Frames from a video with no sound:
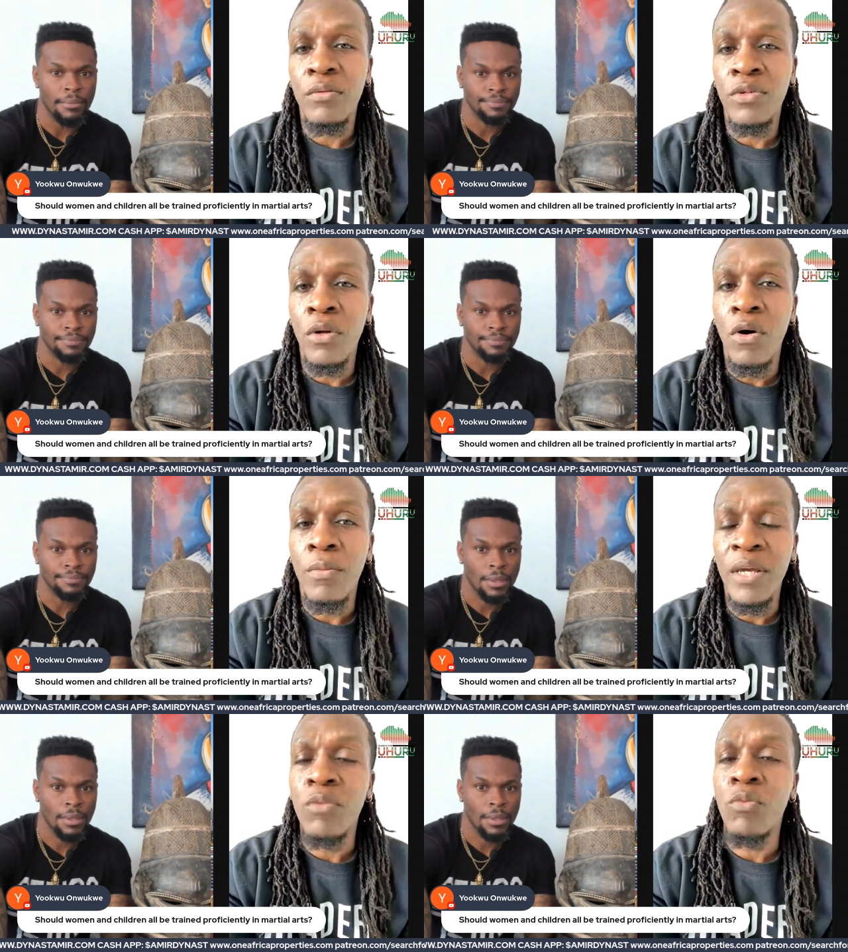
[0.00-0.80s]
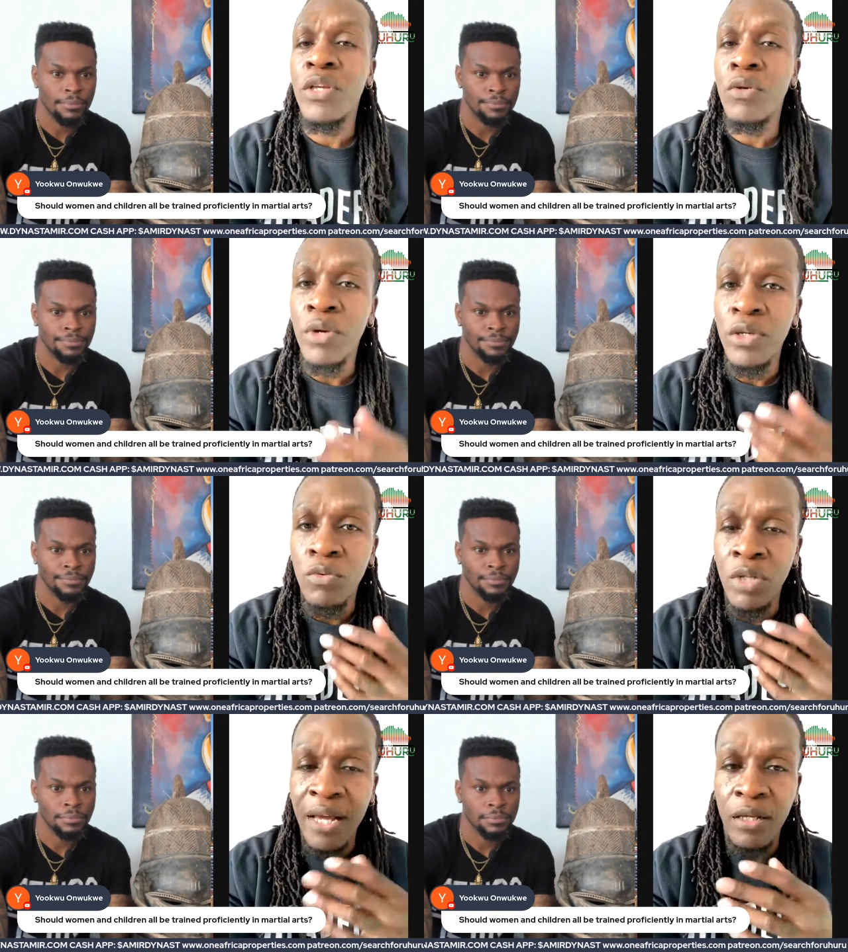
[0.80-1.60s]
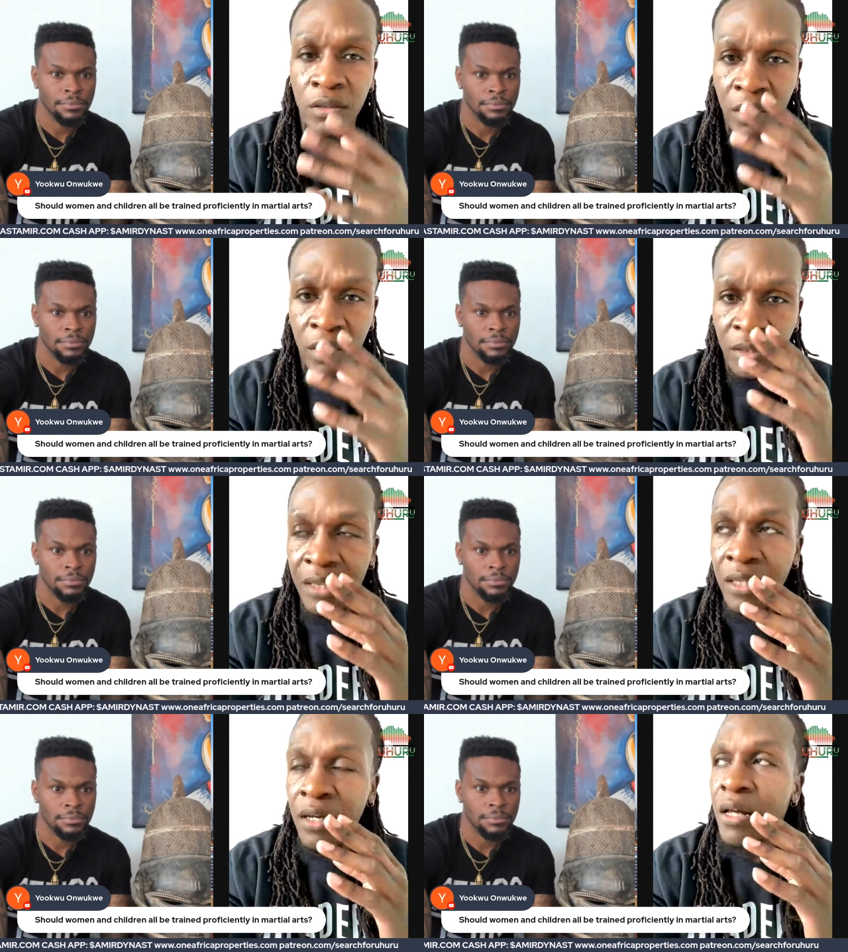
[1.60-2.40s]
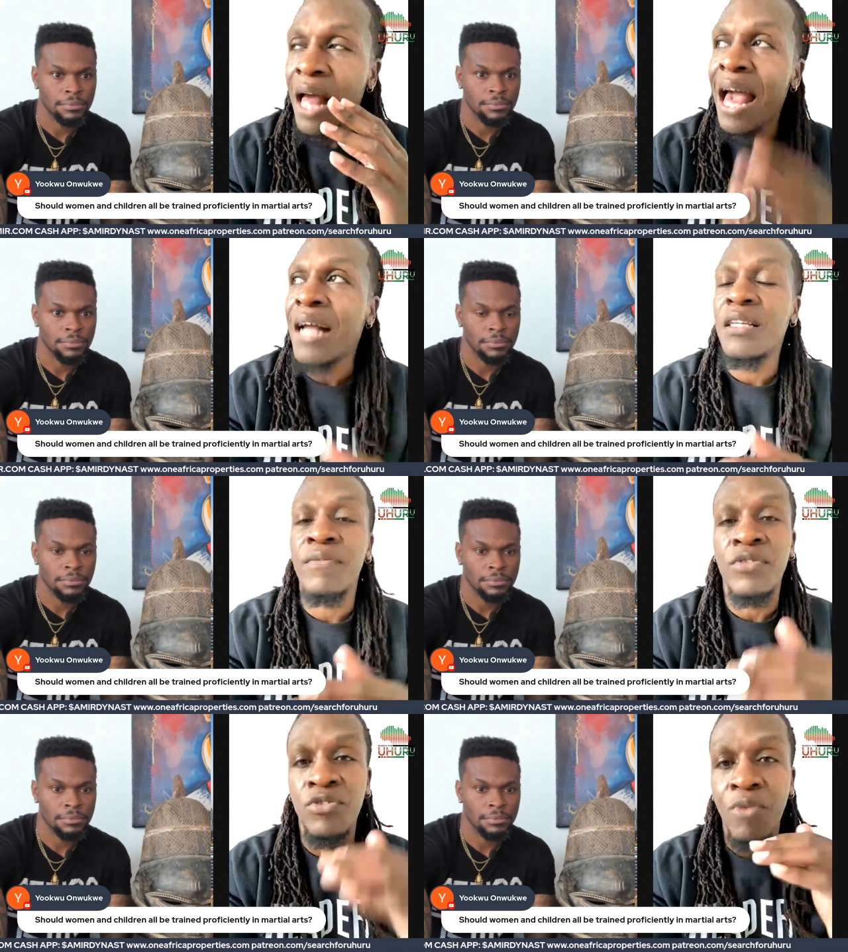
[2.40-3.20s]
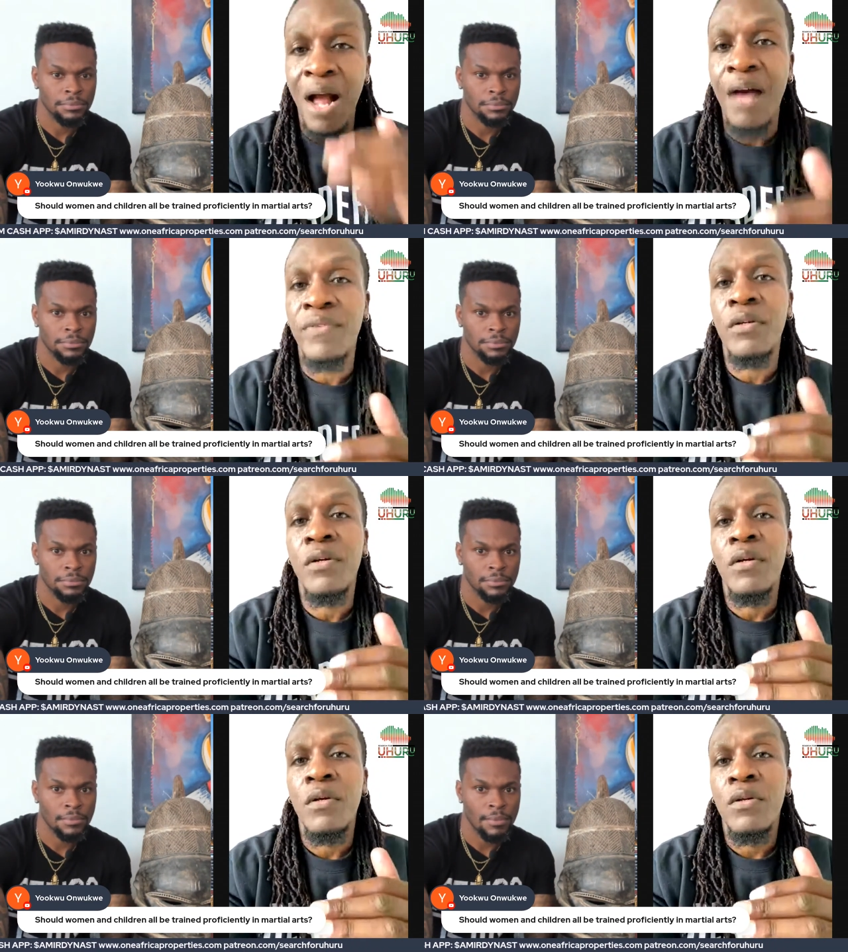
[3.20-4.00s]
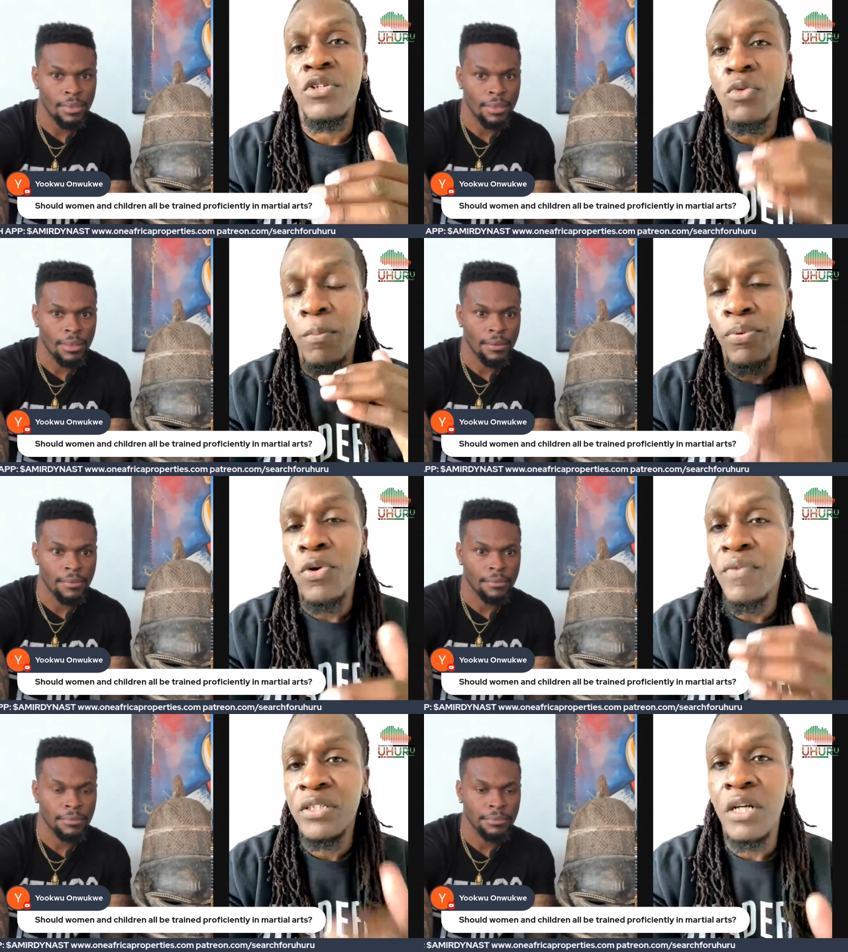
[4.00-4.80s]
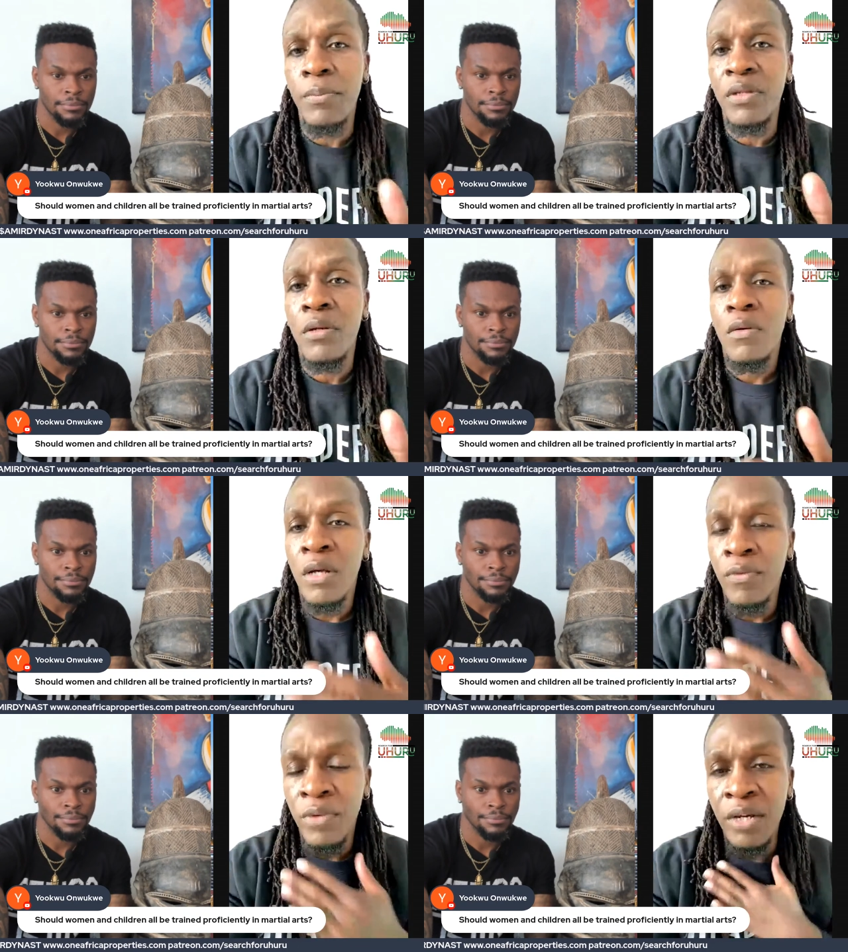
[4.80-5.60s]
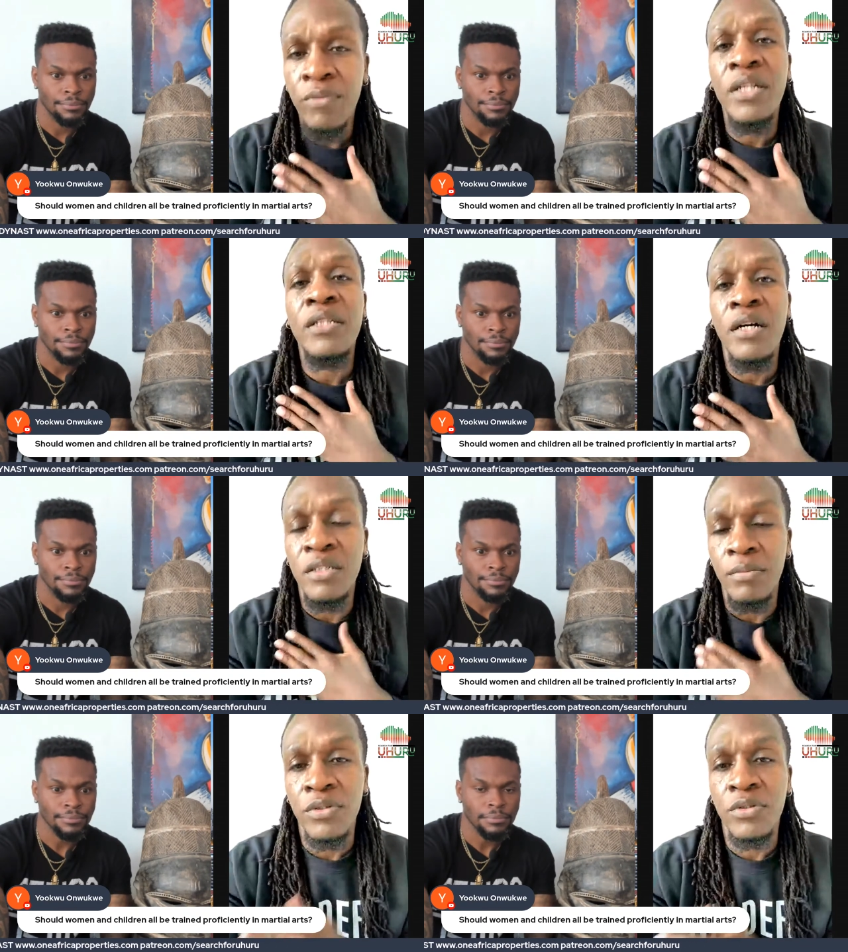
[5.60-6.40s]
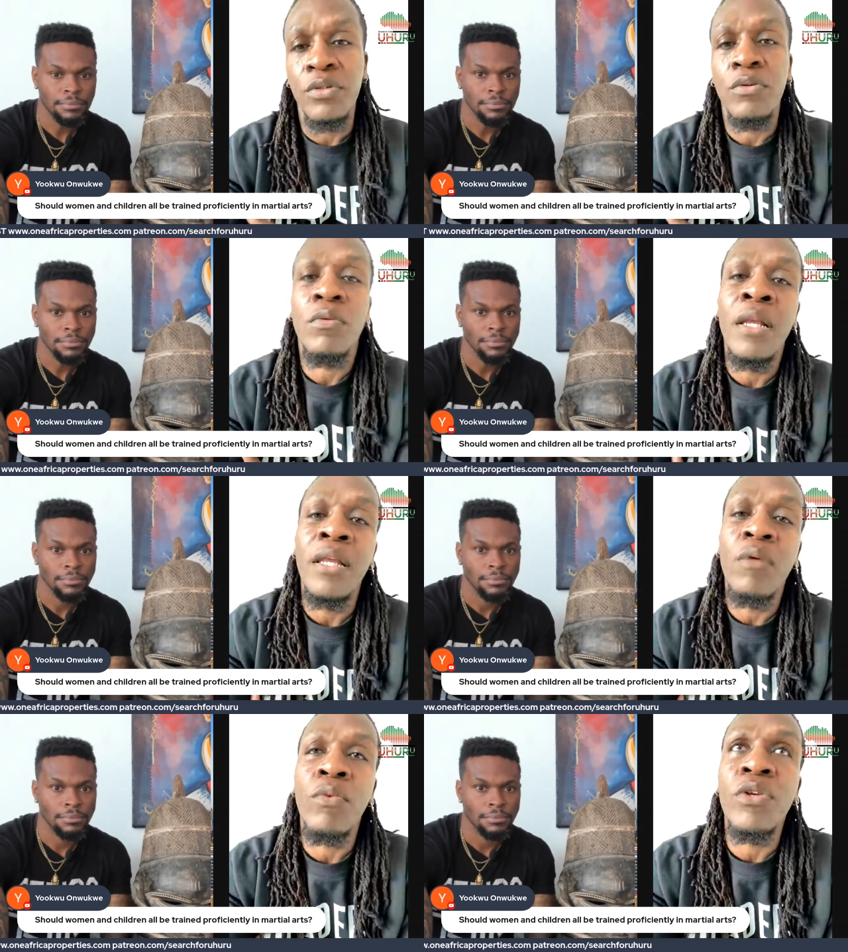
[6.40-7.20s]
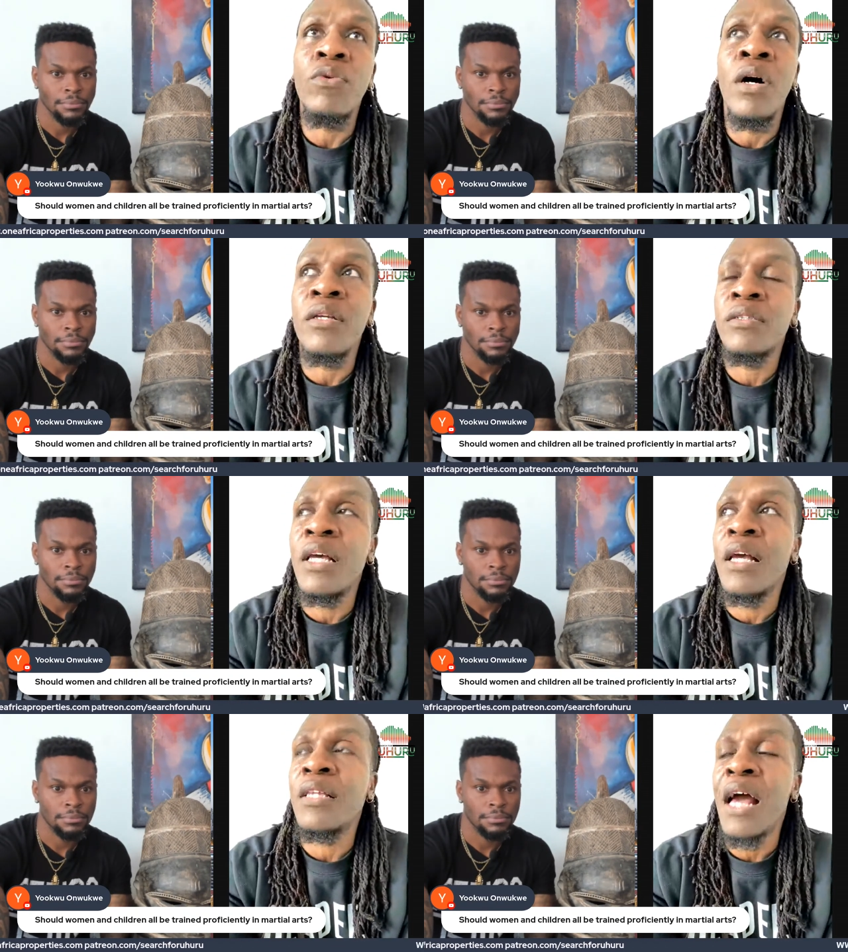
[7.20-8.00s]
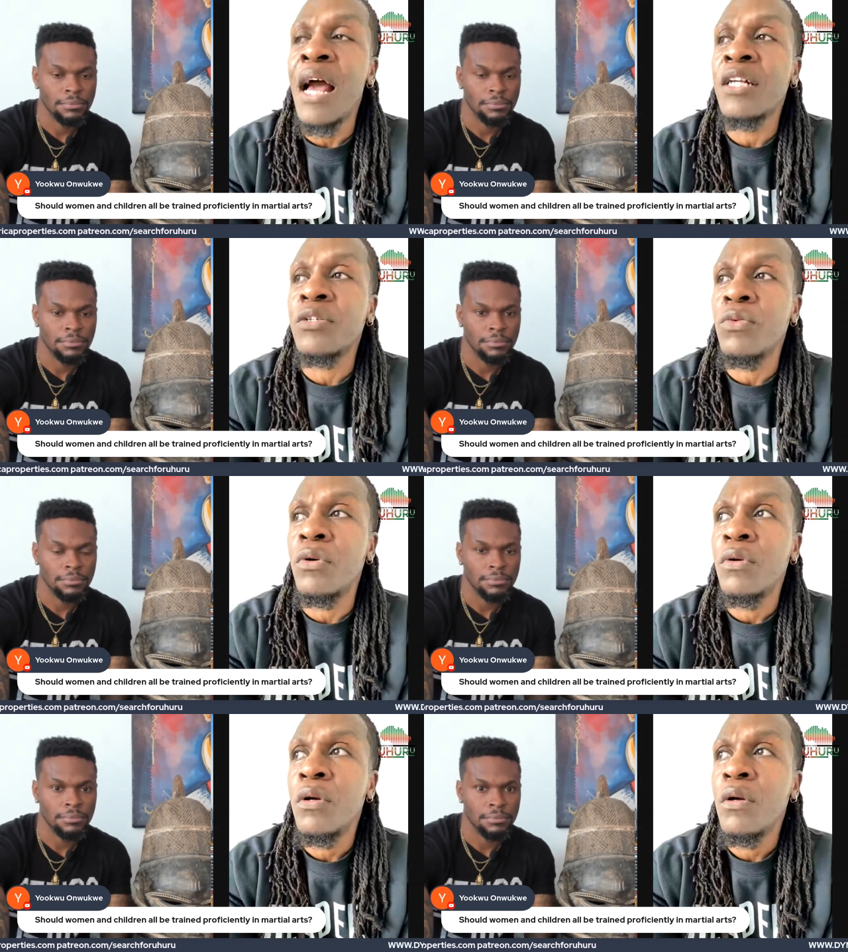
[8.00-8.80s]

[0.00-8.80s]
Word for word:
Speaker 1: You know what I mean? When you when you like the the the act of striving to improve at something, it really it really does something to you. And, and when you understand the actual